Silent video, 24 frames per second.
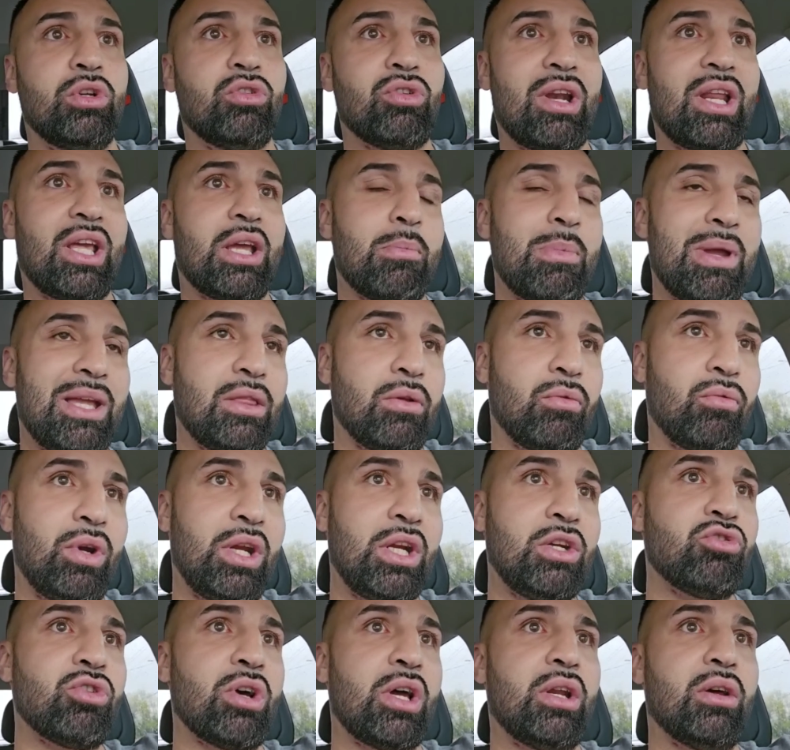He tried to command the
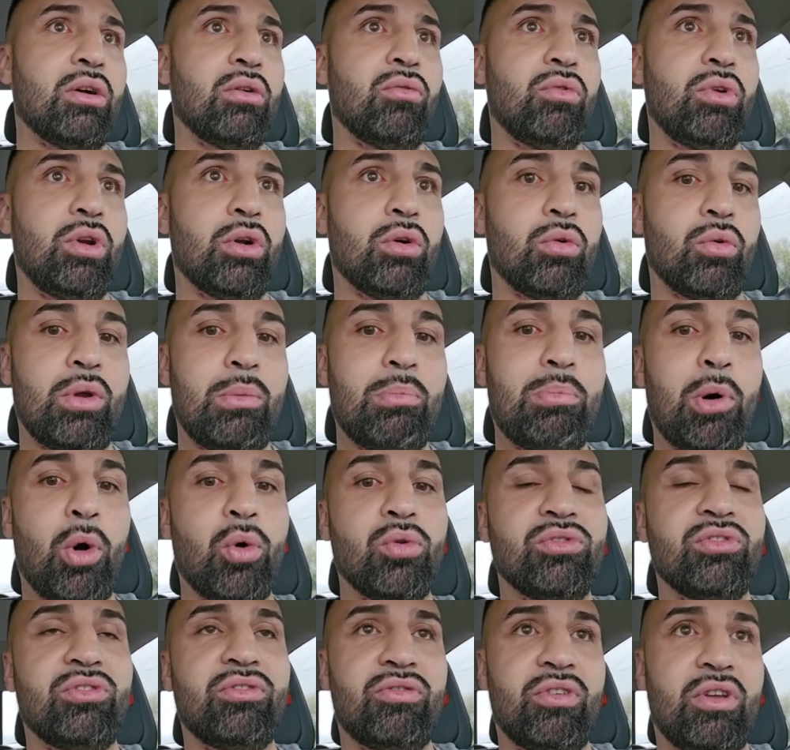ring, tried to, you know,
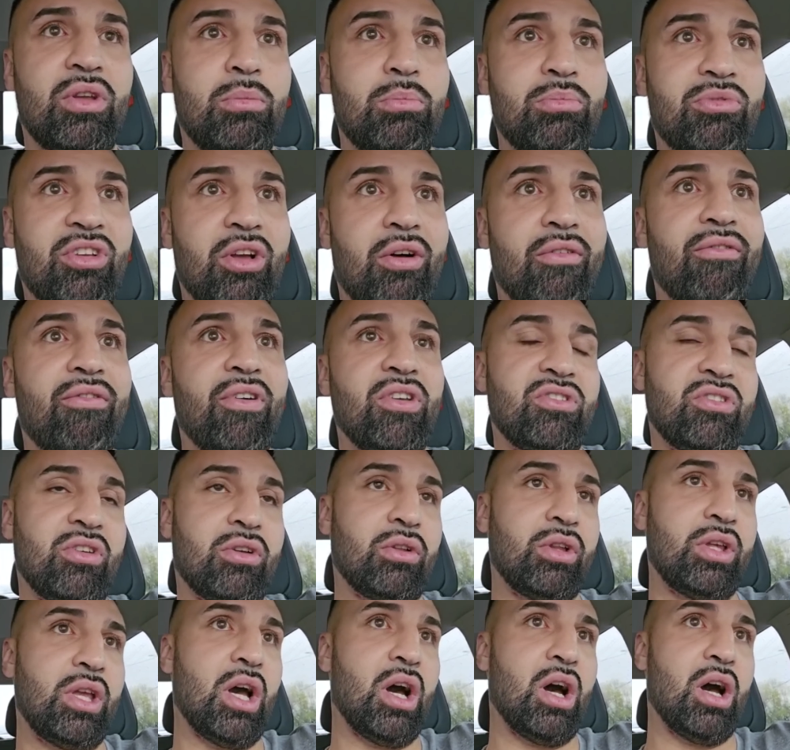impose himself
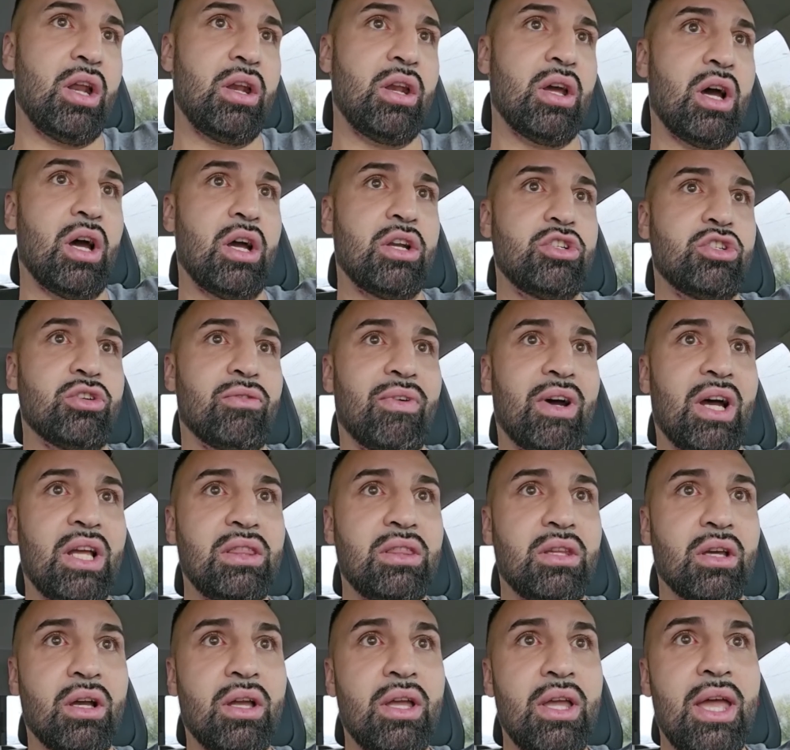physically on
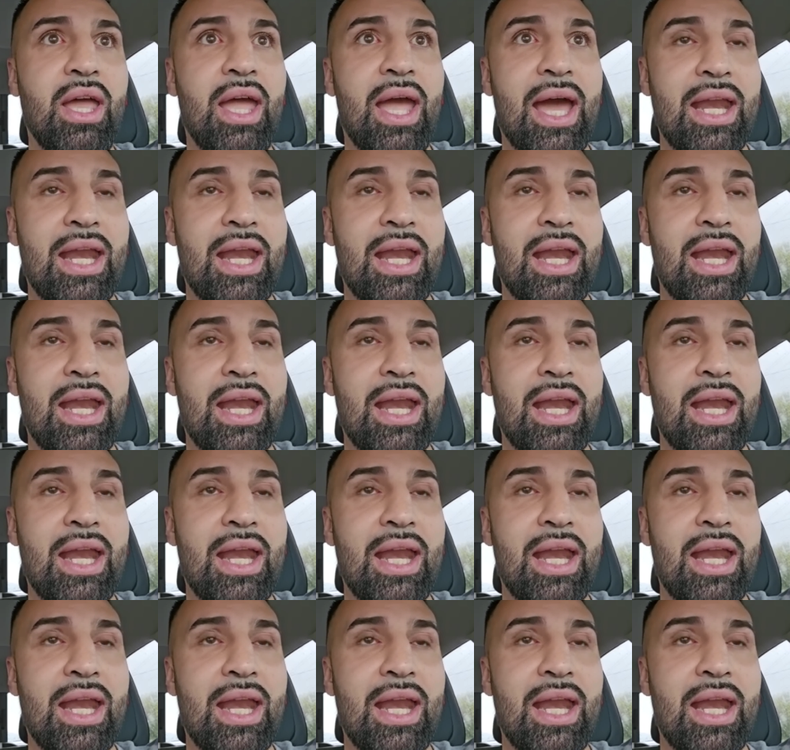Gervonta.